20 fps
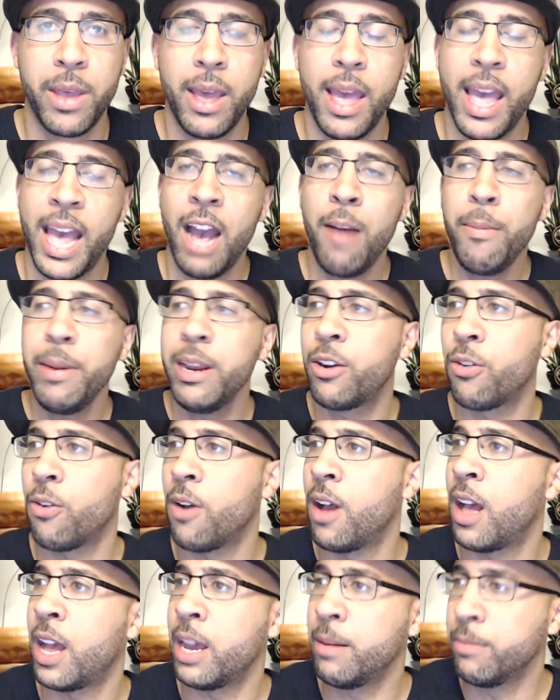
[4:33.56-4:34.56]
How many
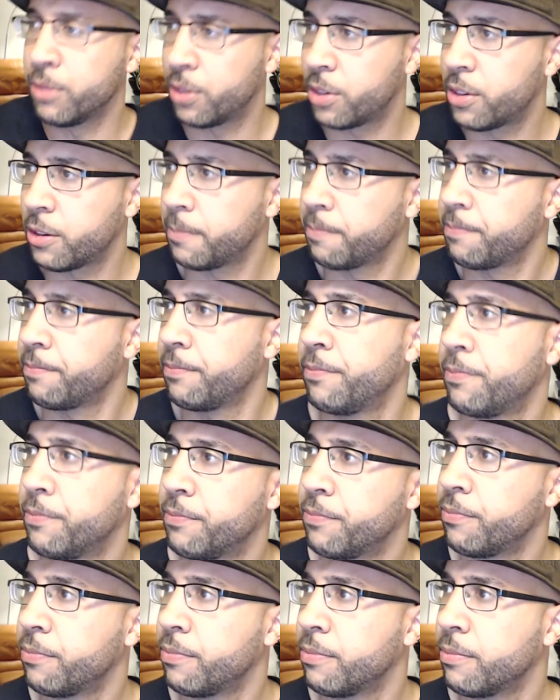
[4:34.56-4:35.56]
crimes,
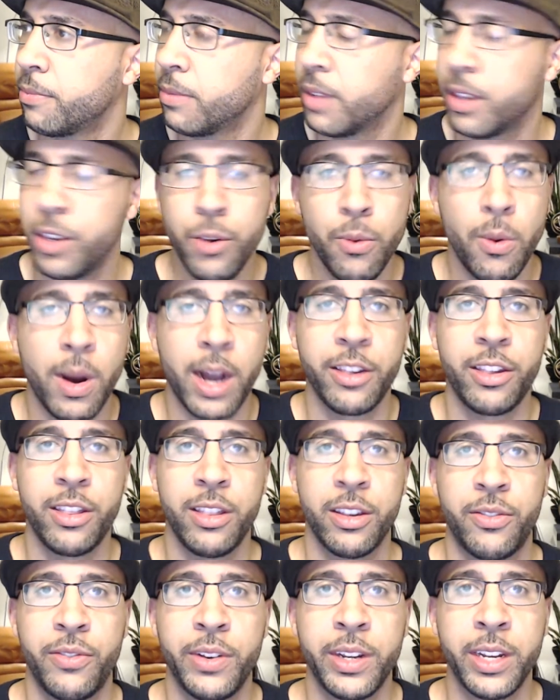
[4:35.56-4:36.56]
you watching
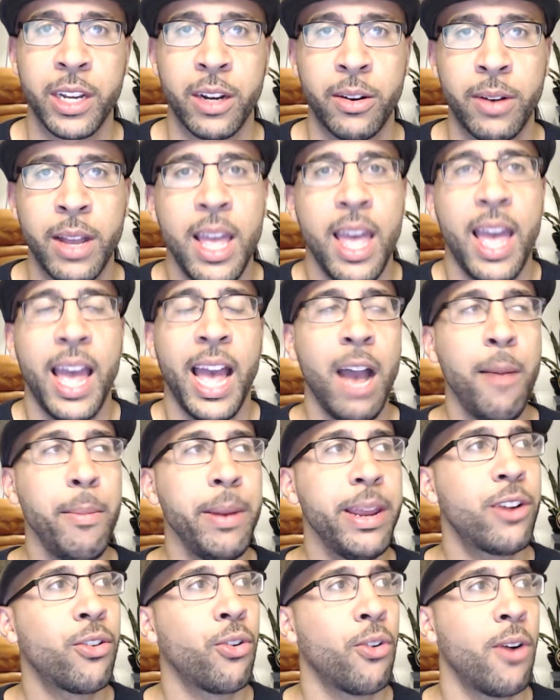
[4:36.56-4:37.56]
this video, how
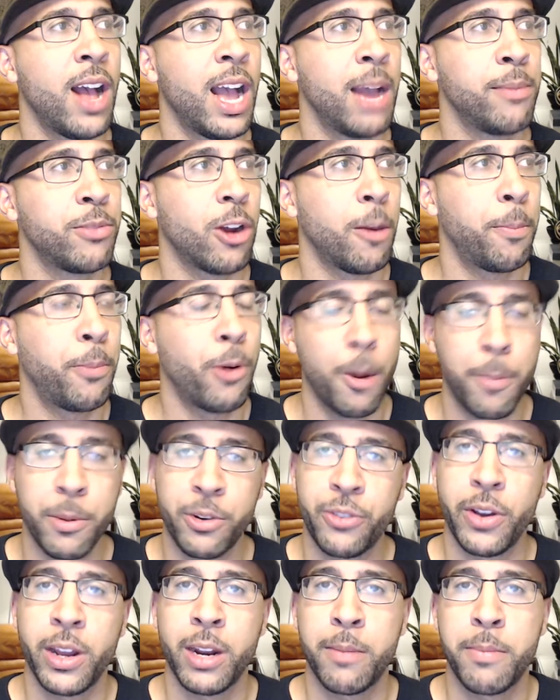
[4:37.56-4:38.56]
many crimes are
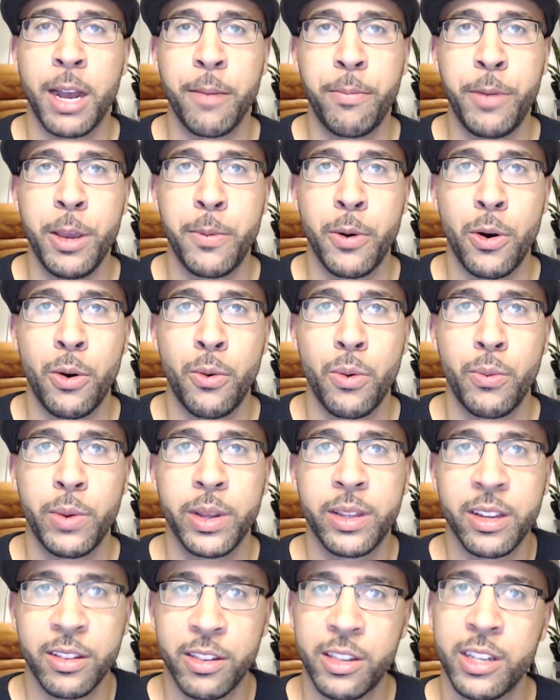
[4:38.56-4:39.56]
perpetrated by people
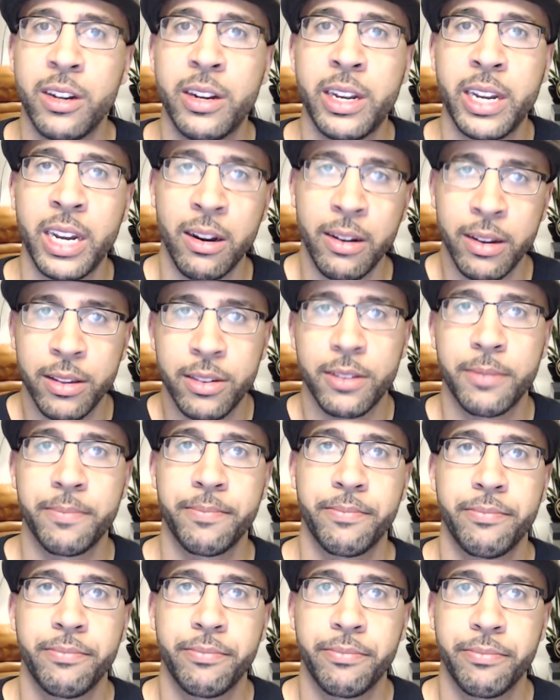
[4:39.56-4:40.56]
with concealed carries?
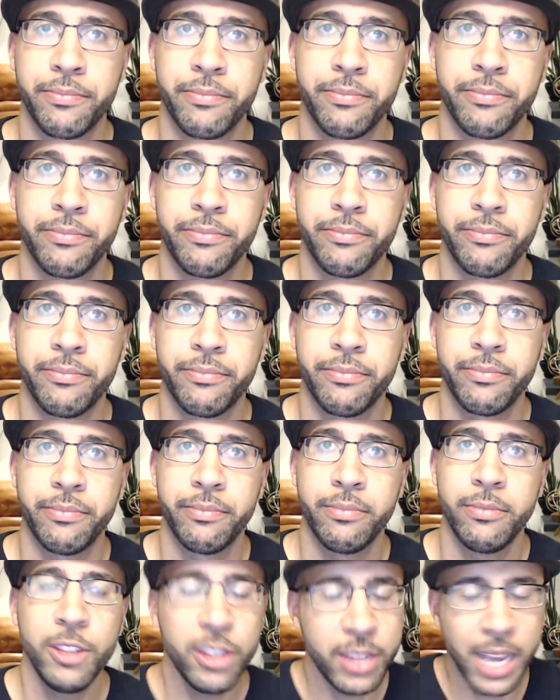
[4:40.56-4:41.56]

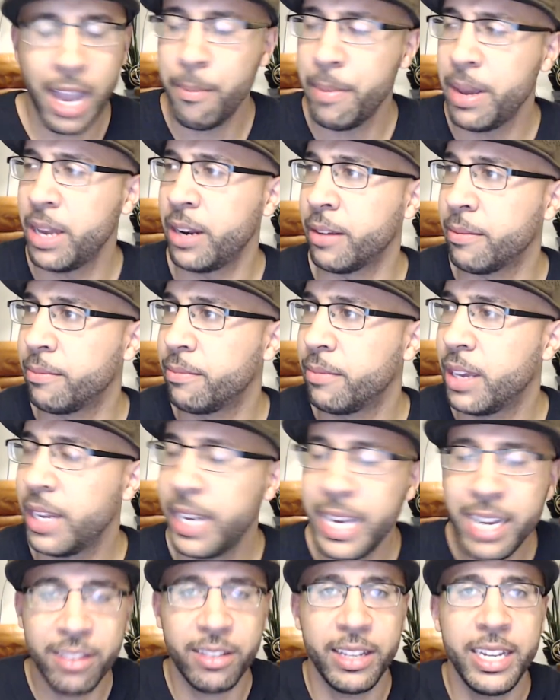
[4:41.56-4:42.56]
Just how many?
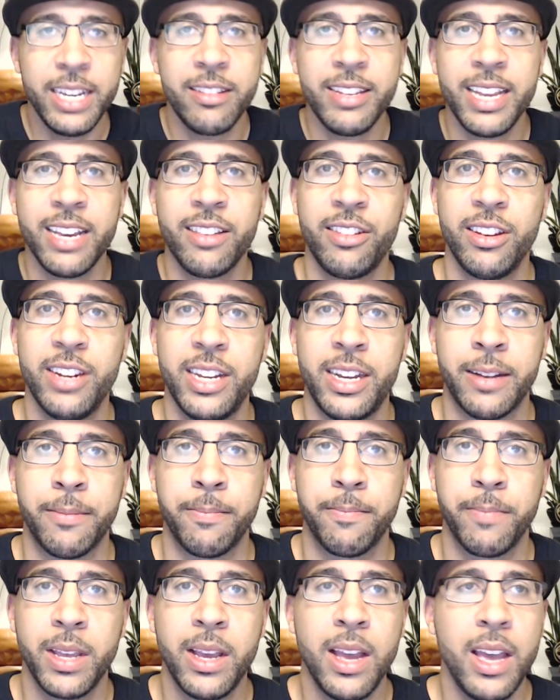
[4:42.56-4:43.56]
It's next to none.
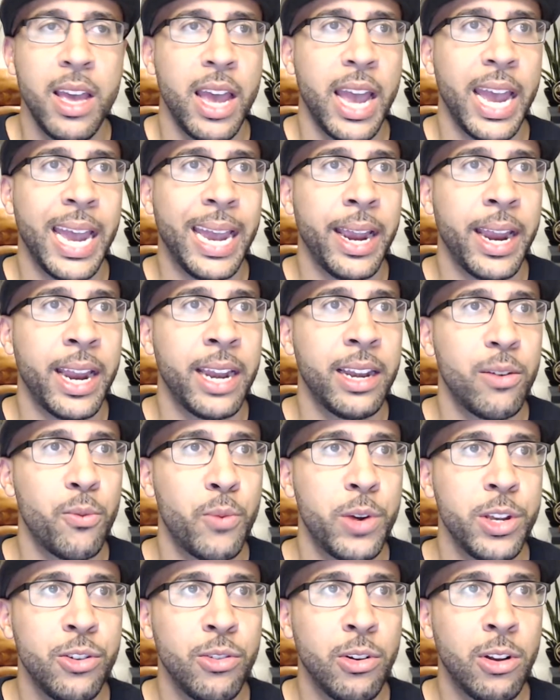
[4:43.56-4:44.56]
And
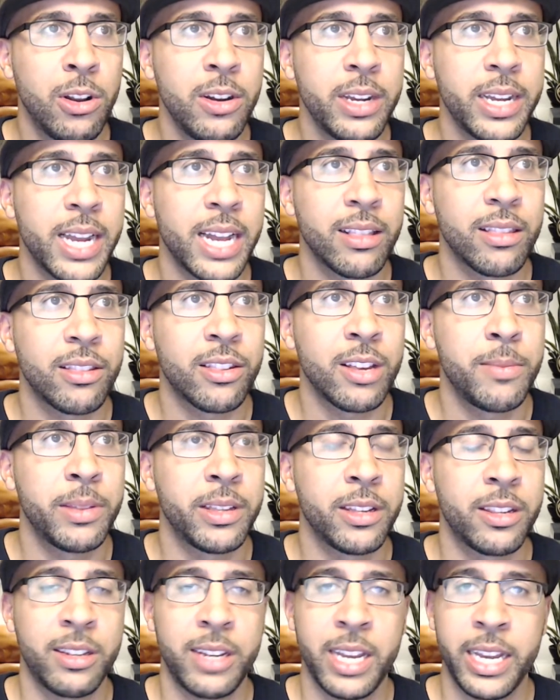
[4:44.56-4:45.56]
when you look at some of
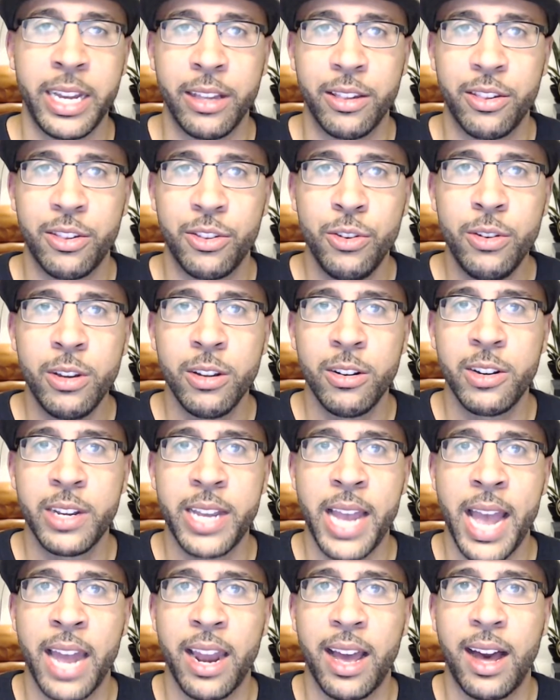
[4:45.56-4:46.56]
the states, you can look
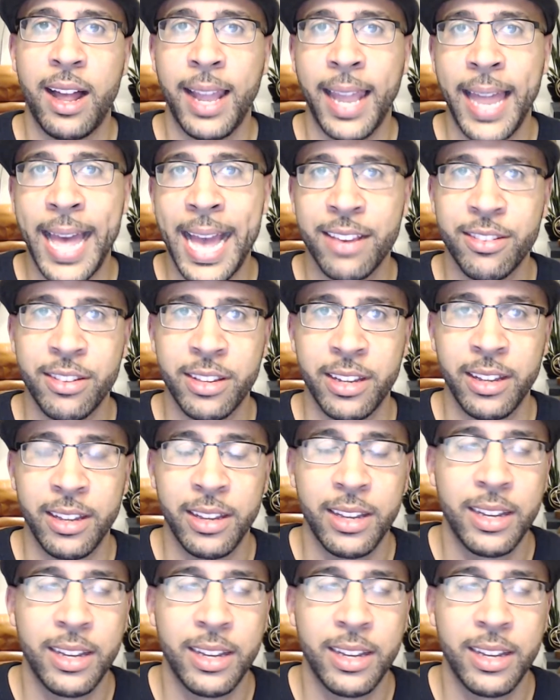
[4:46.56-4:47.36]
at Alaska,